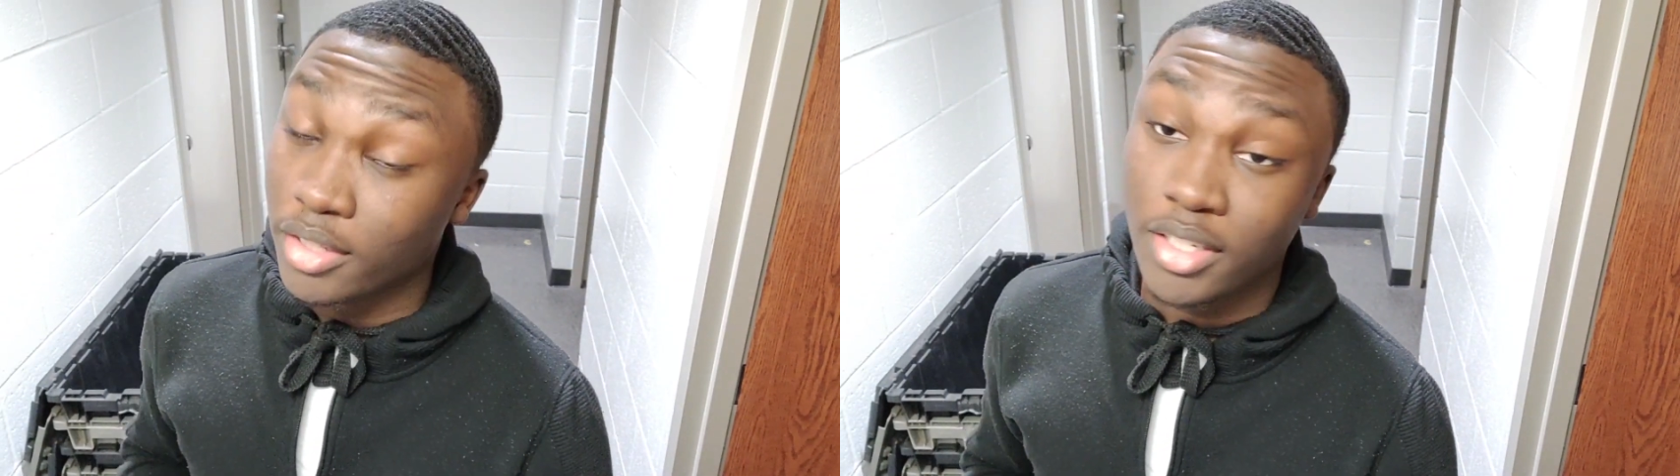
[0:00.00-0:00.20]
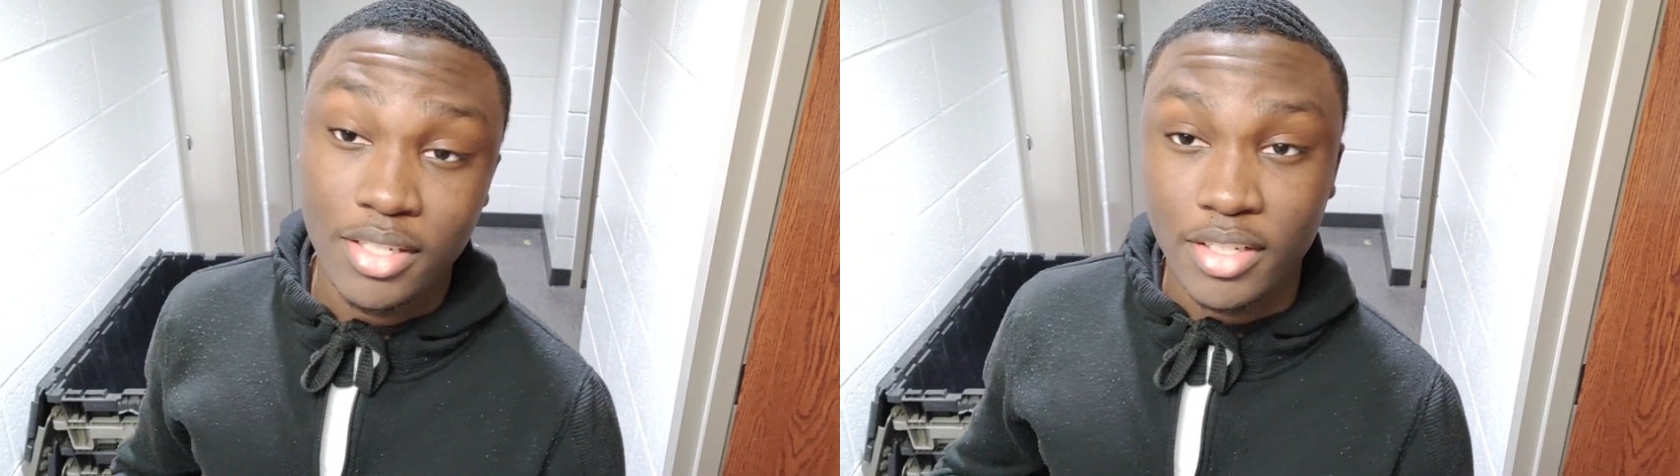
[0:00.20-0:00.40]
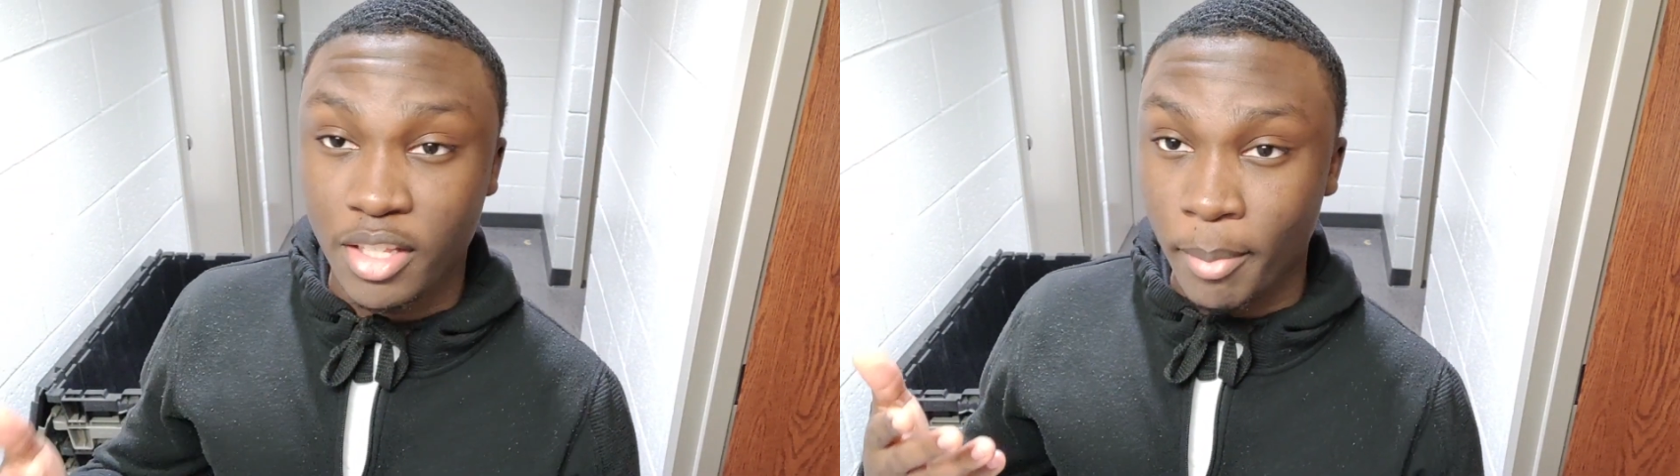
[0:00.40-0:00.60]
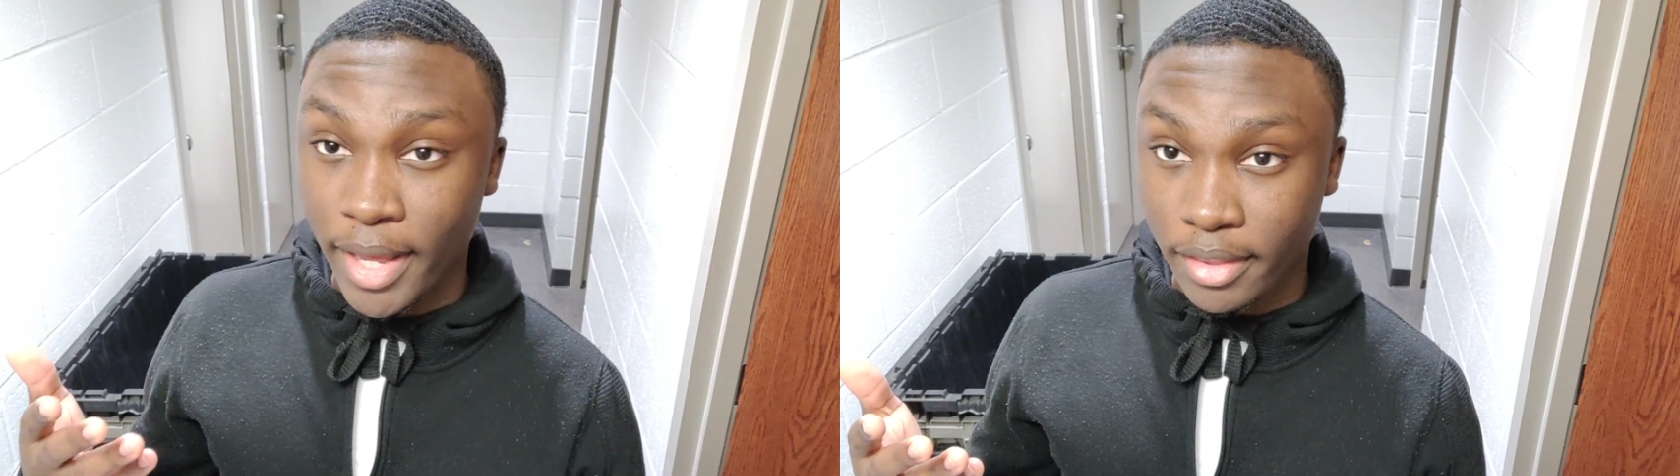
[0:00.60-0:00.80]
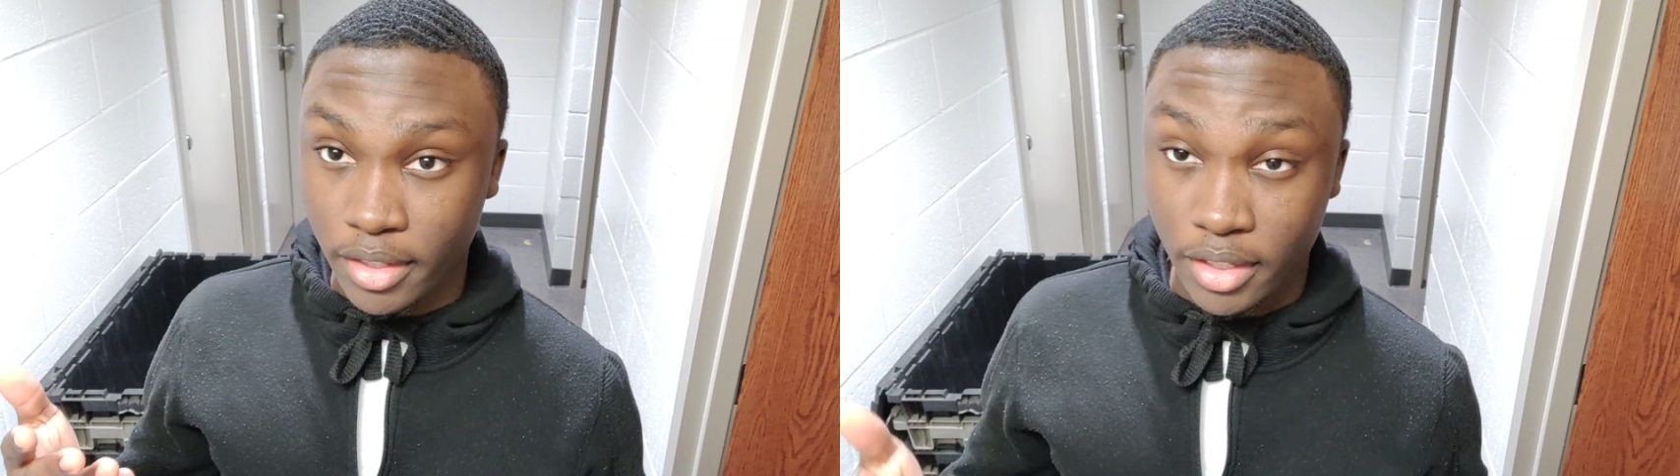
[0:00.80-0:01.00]
this is the
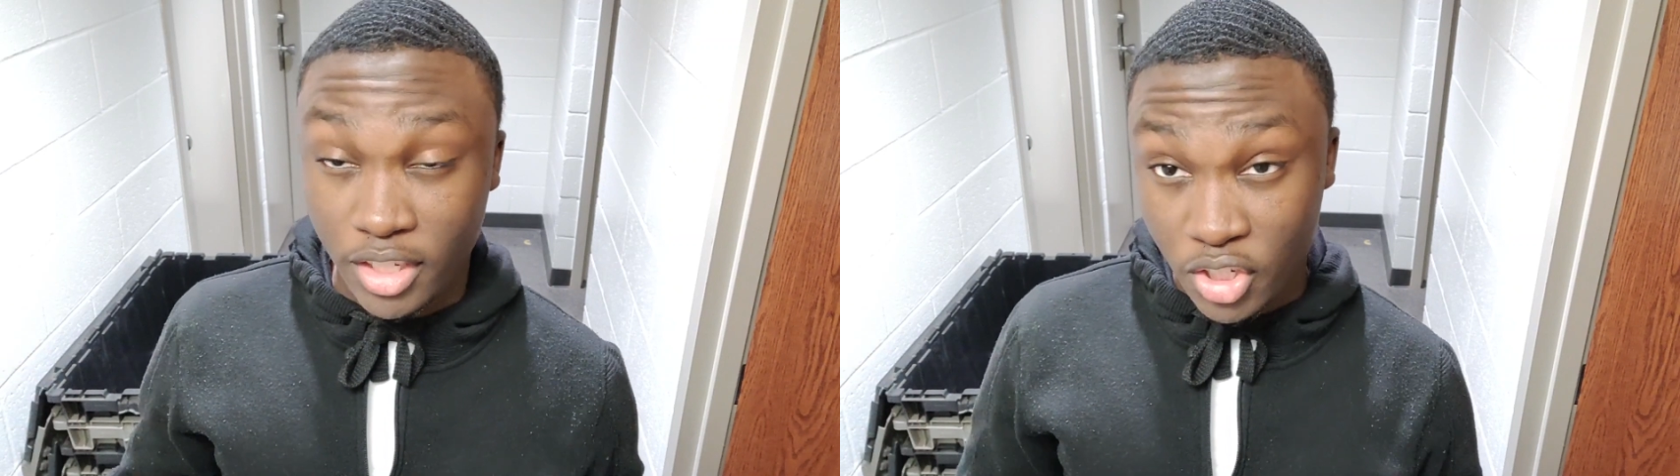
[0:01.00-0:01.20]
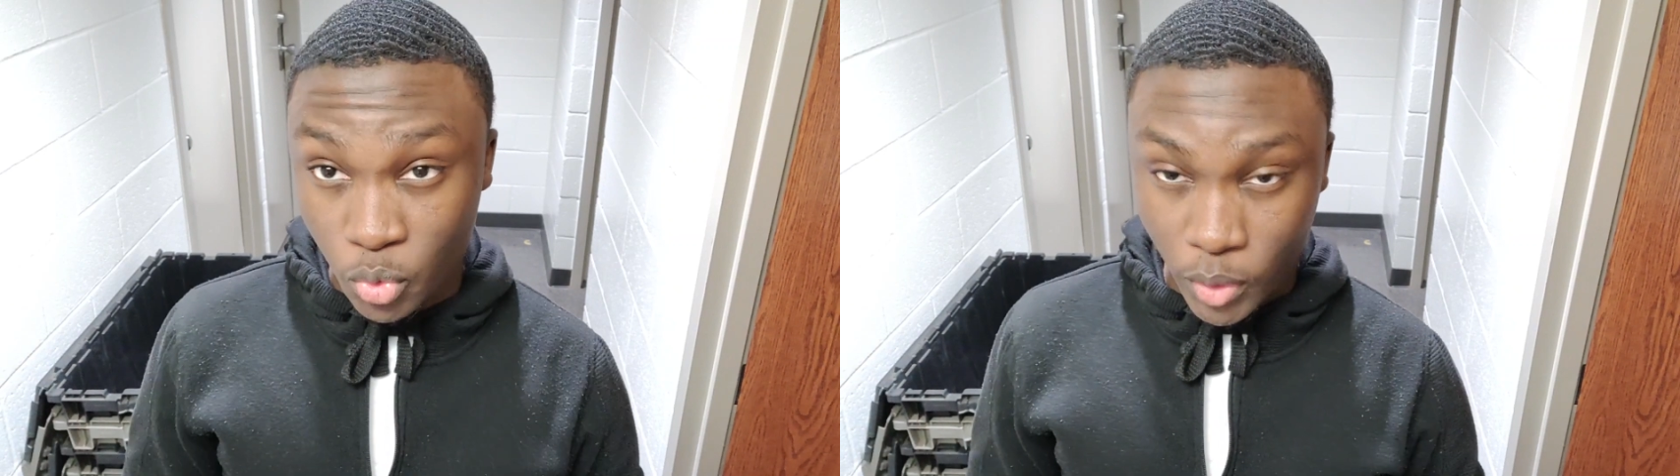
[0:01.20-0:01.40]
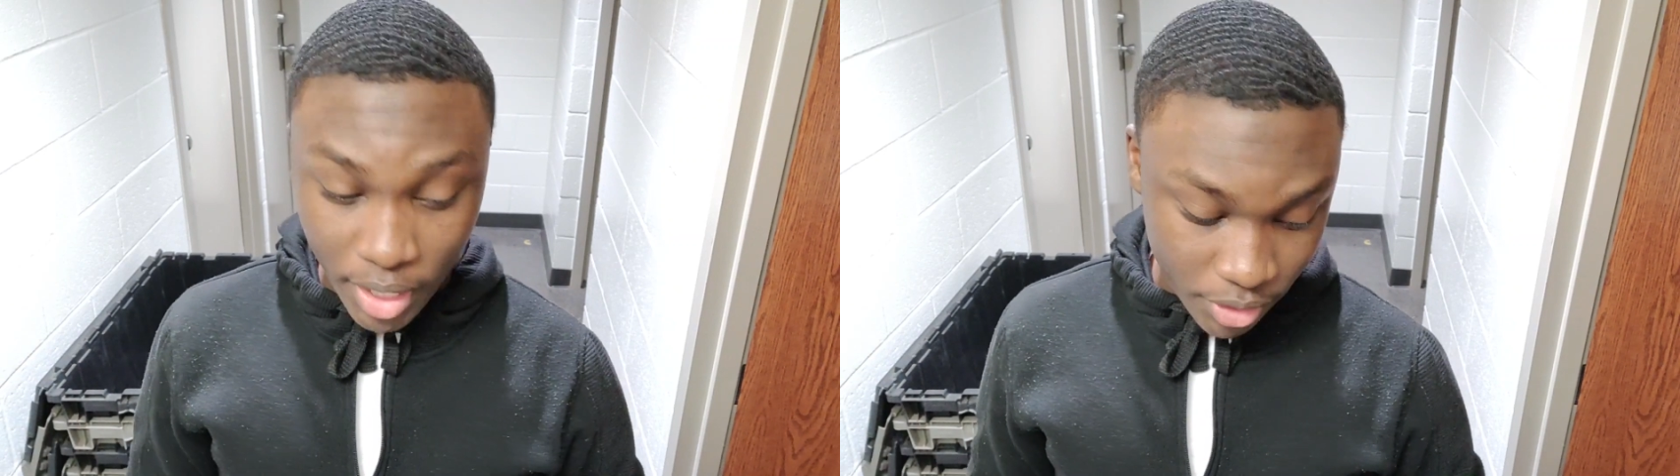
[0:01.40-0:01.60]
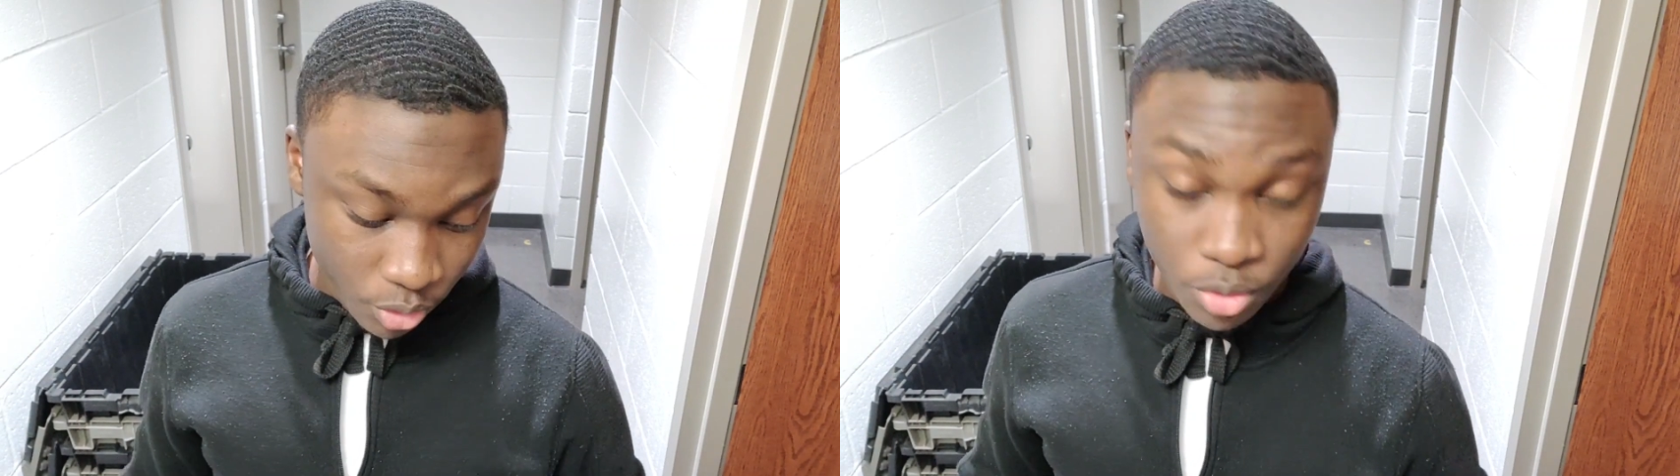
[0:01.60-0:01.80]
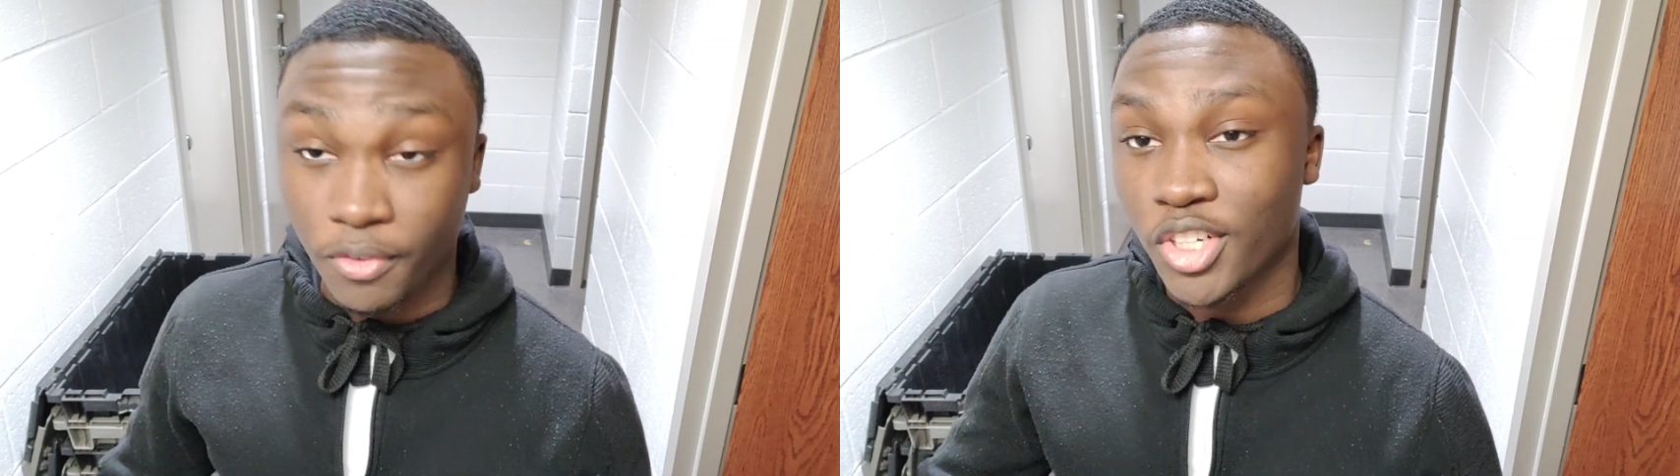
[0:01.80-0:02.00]
method. This is what I use.